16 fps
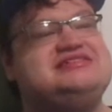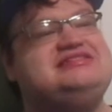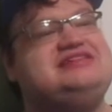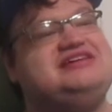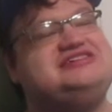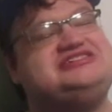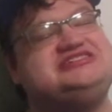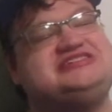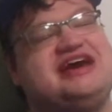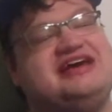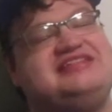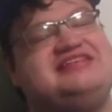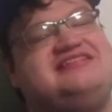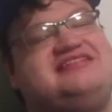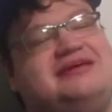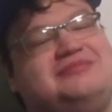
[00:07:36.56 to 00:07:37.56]
that she's got
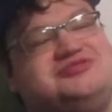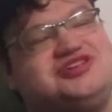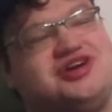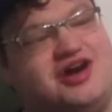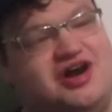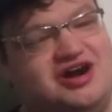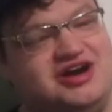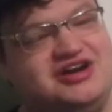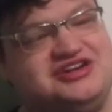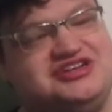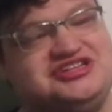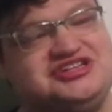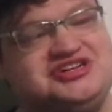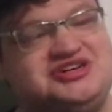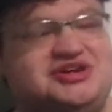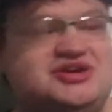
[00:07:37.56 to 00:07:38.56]
the same
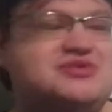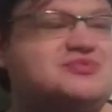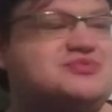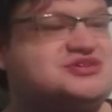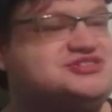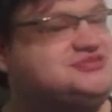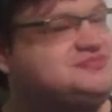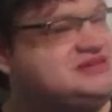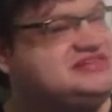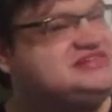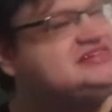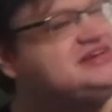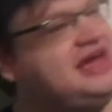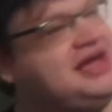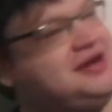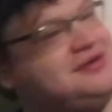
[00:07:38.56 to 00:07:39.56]
charge, which means
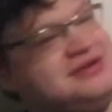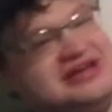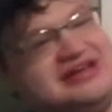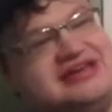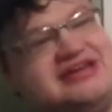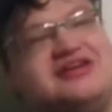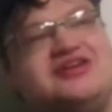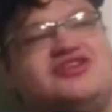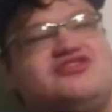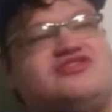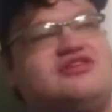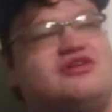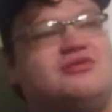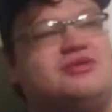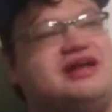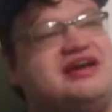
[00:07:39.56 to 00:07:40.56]
Gary.
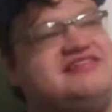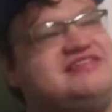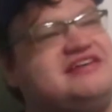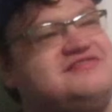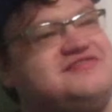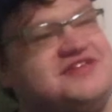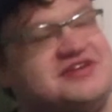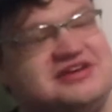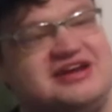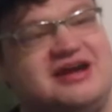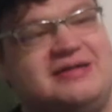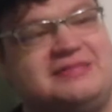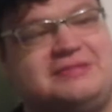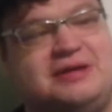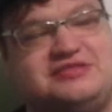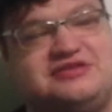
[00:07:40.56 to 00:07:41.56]
So when I said fairy
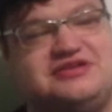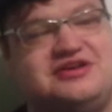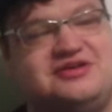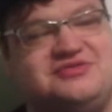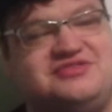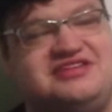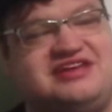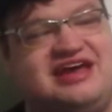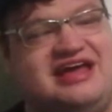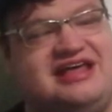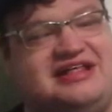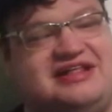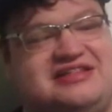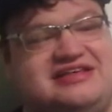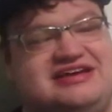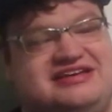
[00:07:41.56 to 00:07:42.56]
godmother goes to
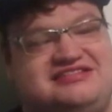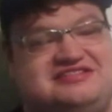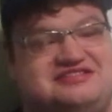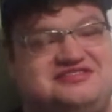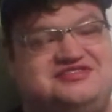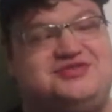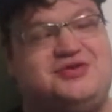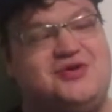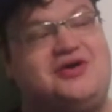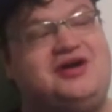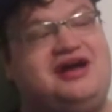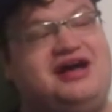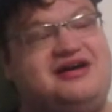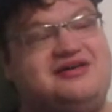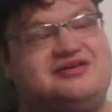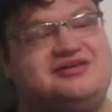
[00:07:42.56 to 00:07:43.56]
hell, it's
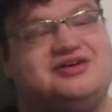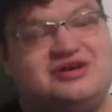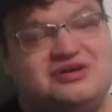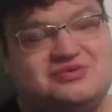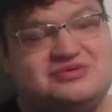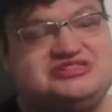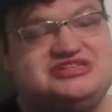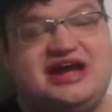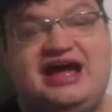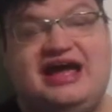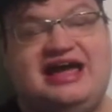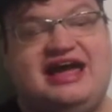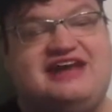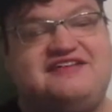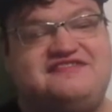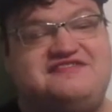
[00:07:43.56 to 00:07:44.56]
Nora. Which I
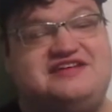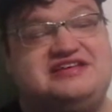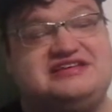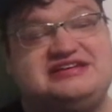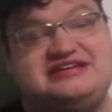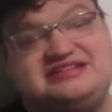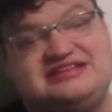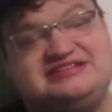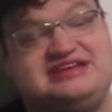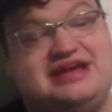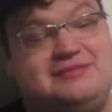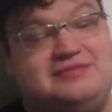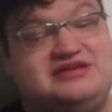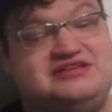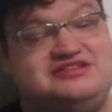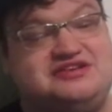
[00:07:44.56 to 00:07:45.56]
got a feeling that
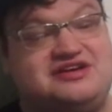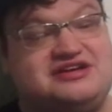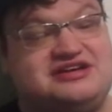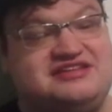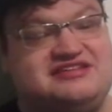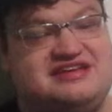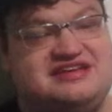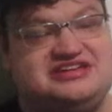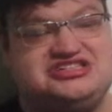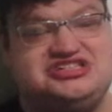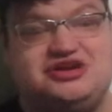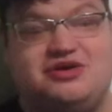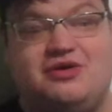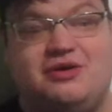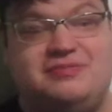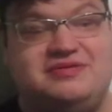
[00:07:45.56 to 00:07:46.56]
Damien Dark is going to
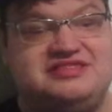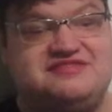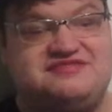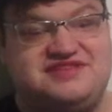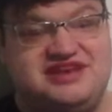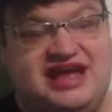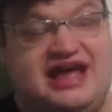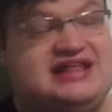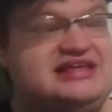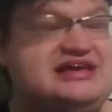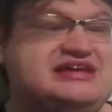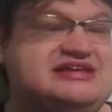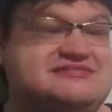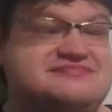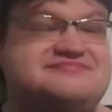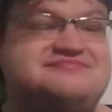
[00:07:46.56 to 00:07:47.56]
show up in the
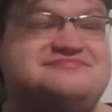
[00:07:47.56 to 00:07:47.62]
finale.